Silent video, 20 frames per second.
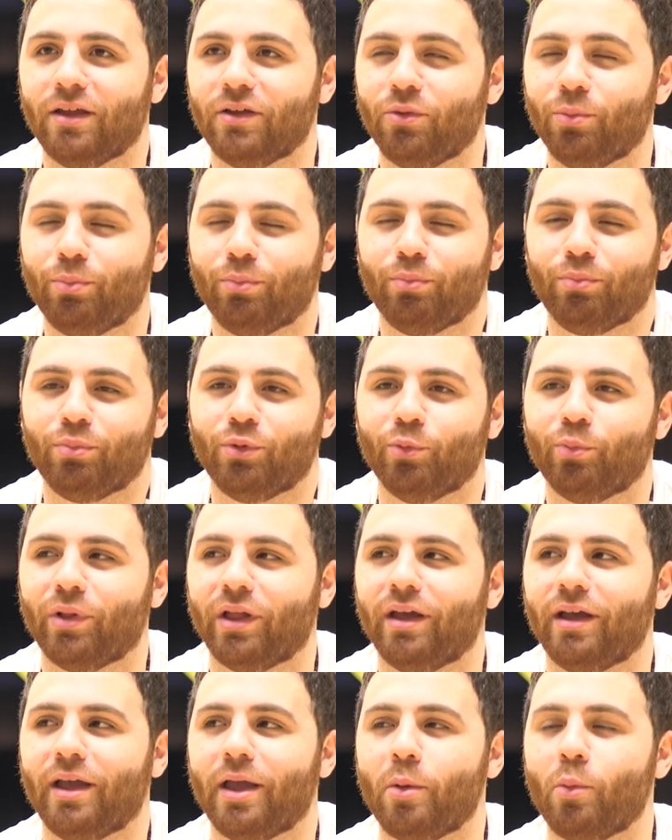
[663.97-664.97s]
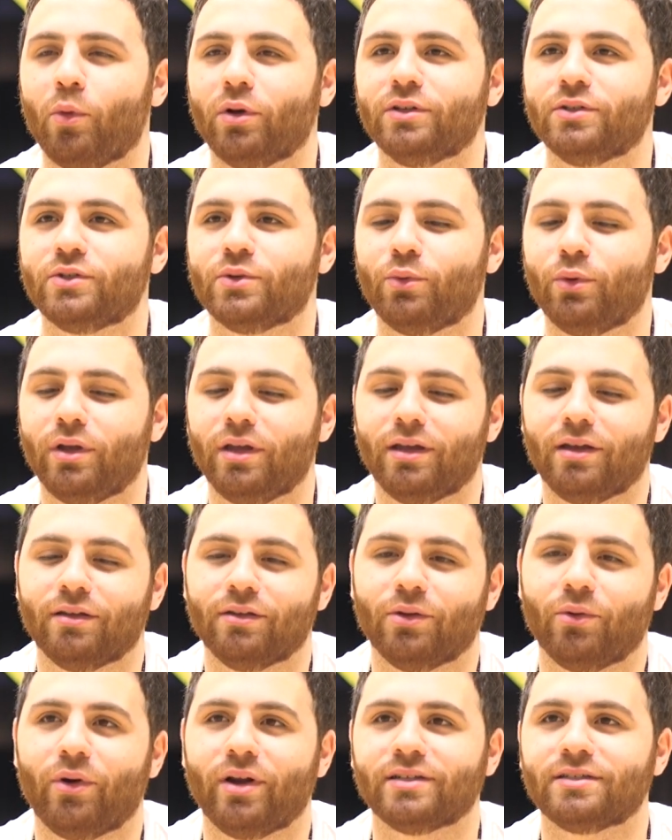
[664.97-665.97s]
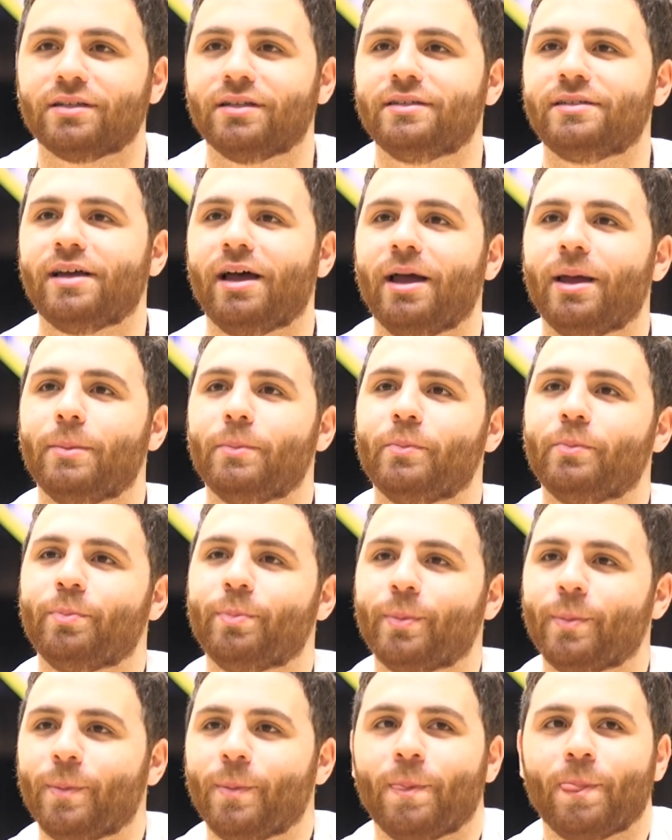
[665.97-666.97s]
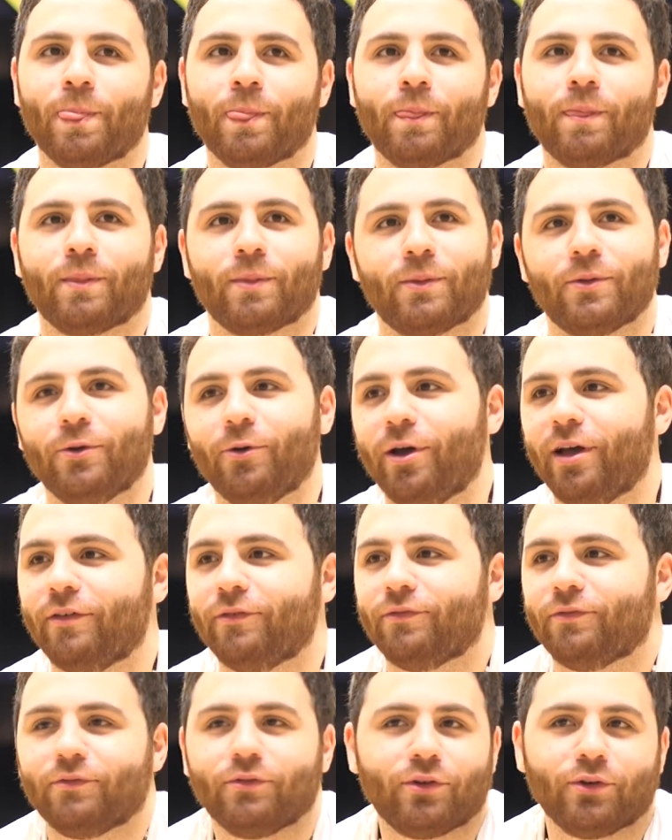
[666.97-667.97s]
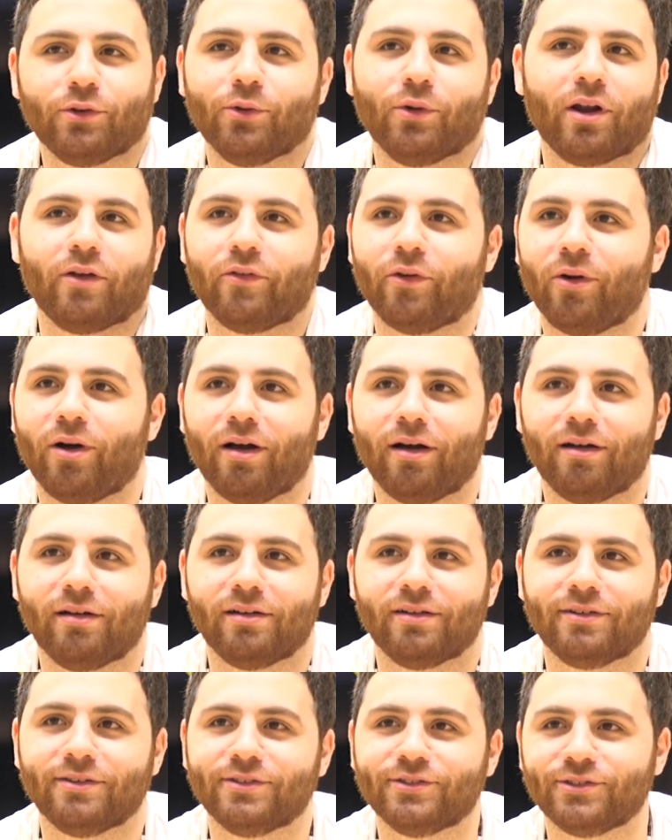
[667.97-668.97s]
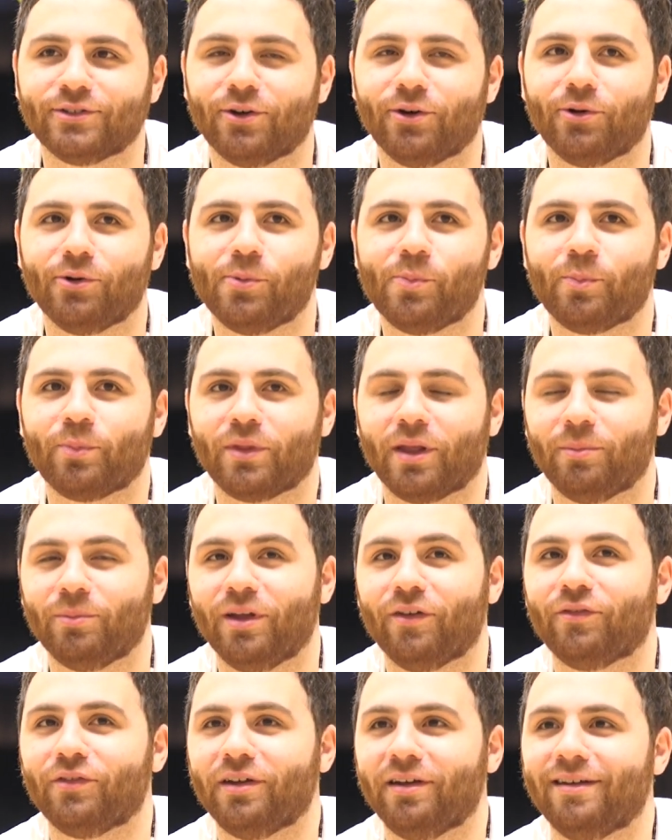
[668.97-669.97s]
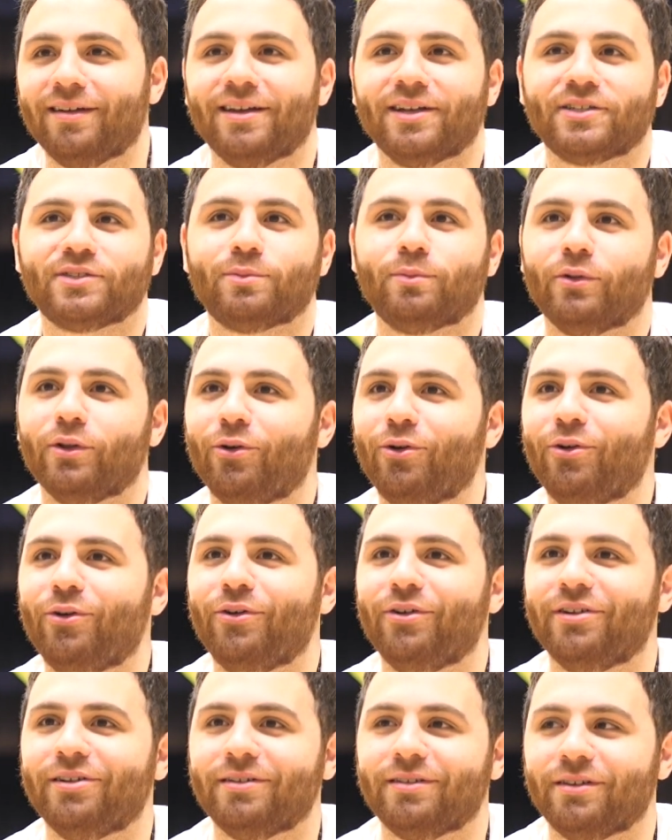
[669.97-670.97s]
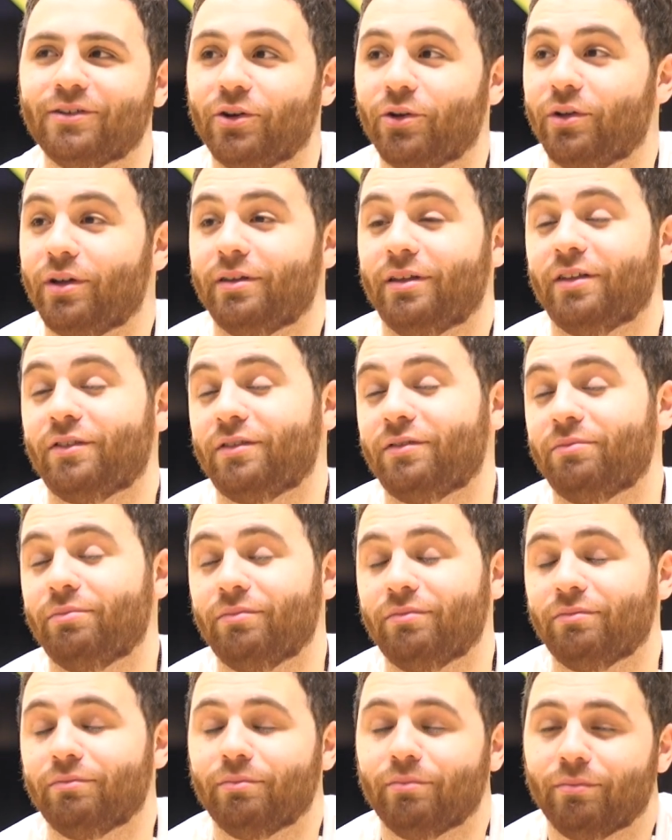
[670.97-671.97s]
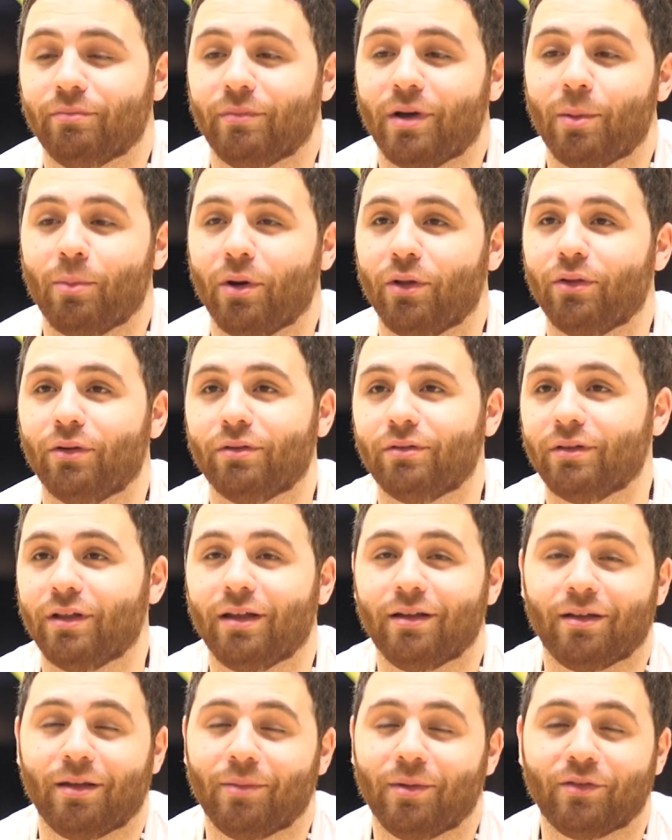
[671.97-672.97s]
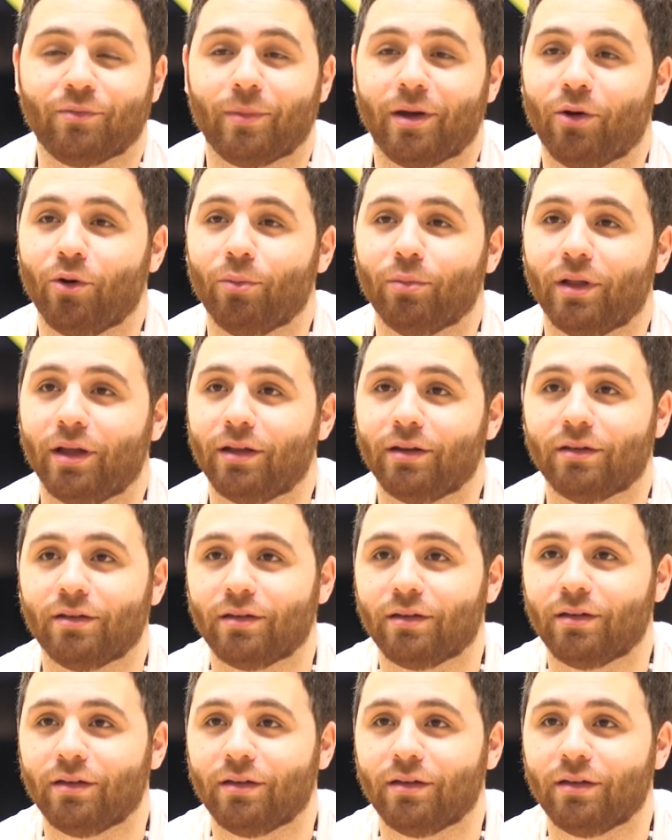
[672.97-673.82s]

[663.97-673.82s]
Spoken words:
You play a game once a week, and the rest of the time you can do whatever you want. So I'm definitely gonna explore. And, you know, that's my mother. That's my homeland.